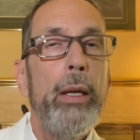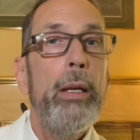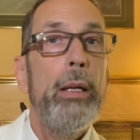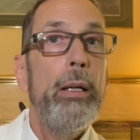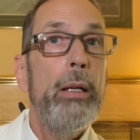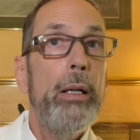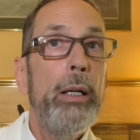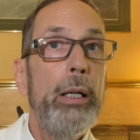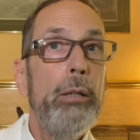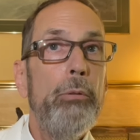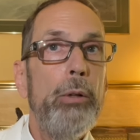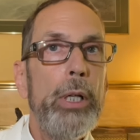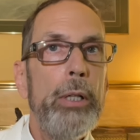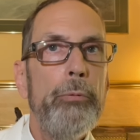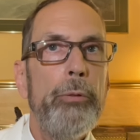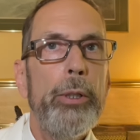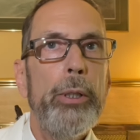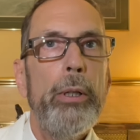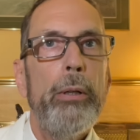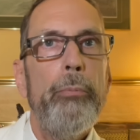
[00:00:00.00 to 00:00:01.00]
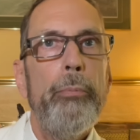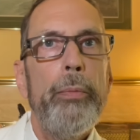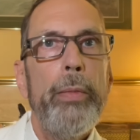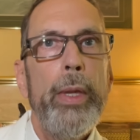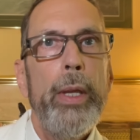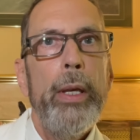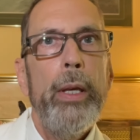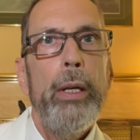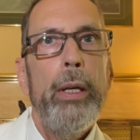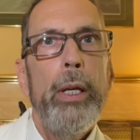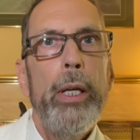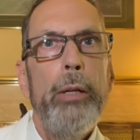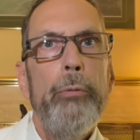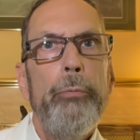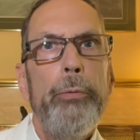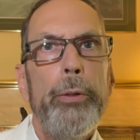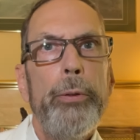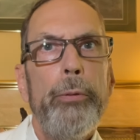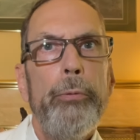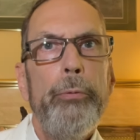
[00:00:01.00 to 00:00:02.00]
However,
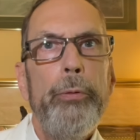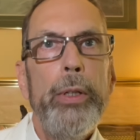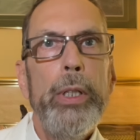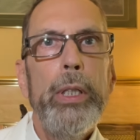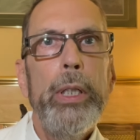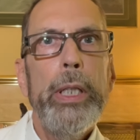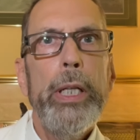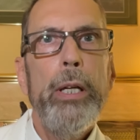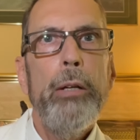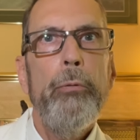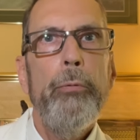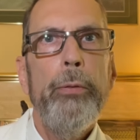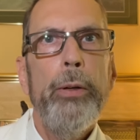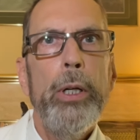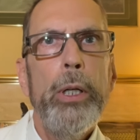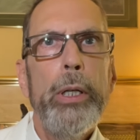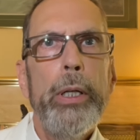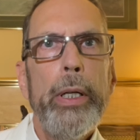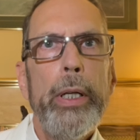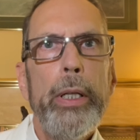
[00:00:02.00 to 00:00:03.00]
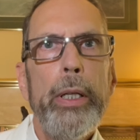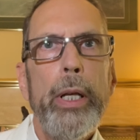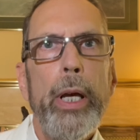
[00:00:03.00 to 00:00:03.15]
if you're feeling fine